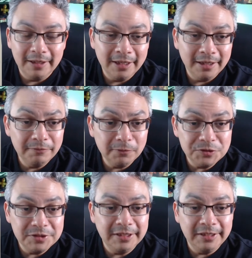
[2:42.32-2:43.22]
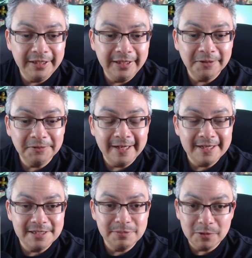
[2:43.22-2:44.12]
Unfortunately, he
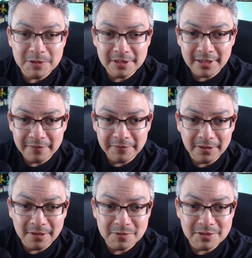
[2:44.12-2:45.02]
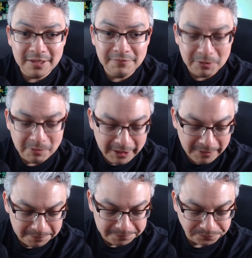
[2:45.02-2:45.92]
outclasses Poison Ivy in almost every
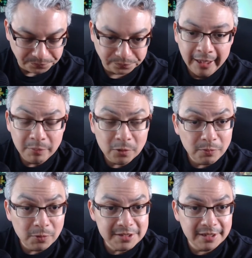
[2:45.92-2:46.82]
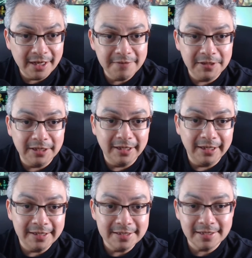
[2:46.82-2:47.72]
way. And poor Poison
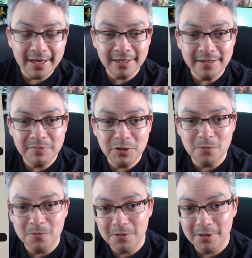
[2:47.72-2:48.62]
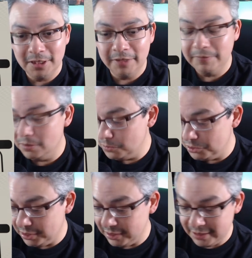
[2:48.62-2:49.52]
Ivy is not immune, even though
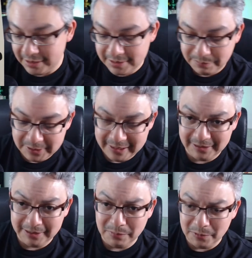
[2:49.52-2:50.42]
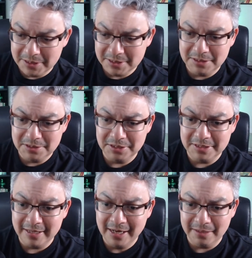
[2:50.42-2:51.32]
she is protected poison,
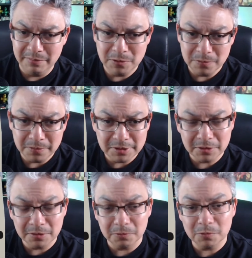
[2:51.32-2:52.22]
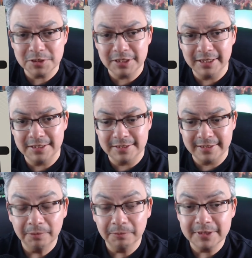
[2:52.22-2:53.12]
she's not immune to the rules changes
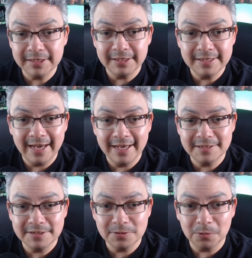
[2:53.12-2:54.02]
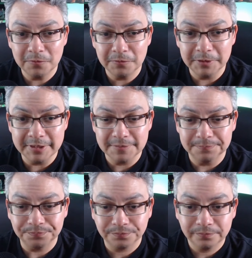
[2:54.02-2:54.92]
WizKids has in store for us.
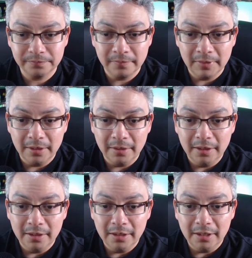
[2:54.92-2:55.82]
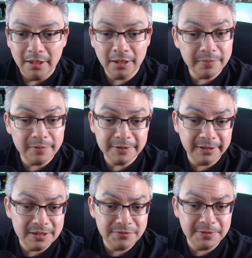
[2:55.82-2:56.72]
A couple of
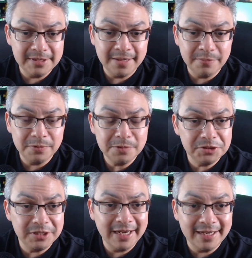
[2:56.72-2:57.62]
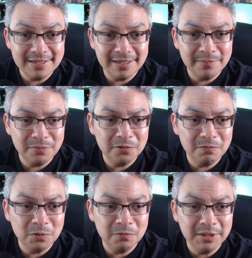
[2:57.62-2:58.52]
things, for example, she has
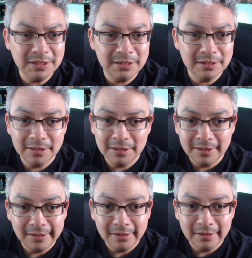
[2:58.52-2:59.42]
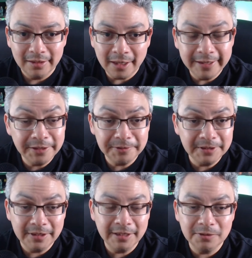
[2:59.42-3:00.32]
improved movement.
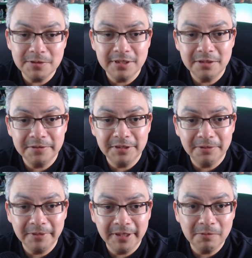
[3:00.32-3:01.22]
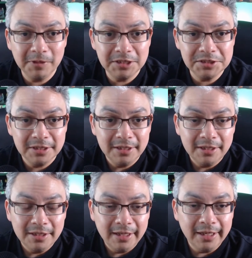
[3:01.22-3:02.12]
Ignores hindering terrain, which,
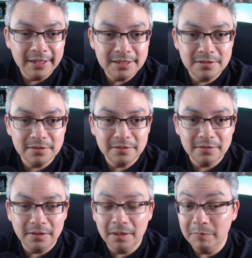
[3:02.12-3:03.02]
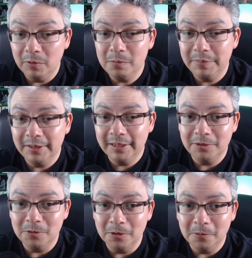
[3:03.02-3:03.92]
as I'm hoping that
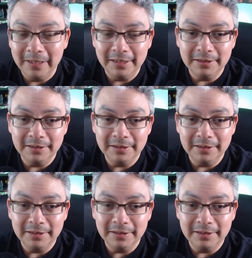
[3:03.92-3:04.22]
at